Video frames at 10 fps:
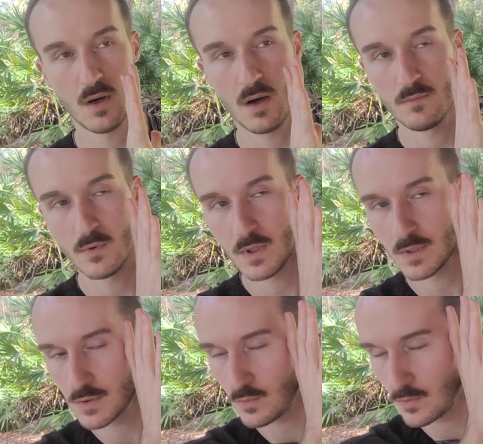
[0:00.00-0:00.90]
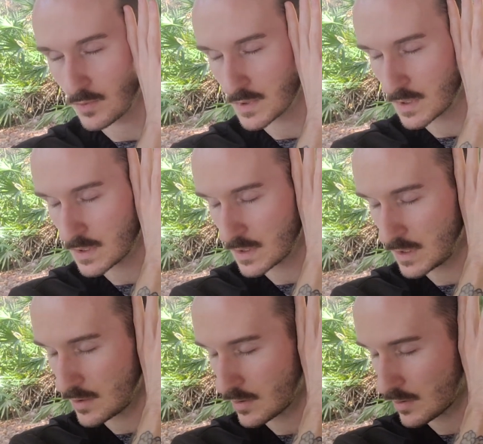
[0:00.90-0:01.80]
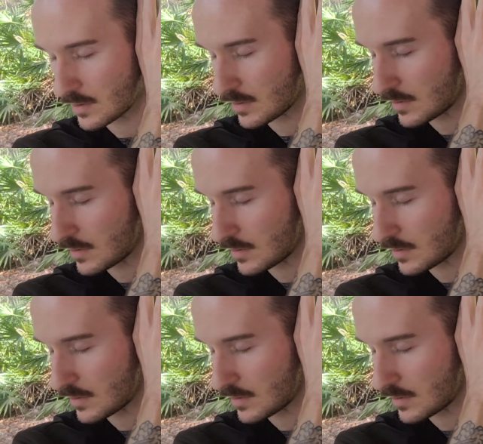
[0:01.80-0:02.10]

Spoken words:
Hovering towards this ear.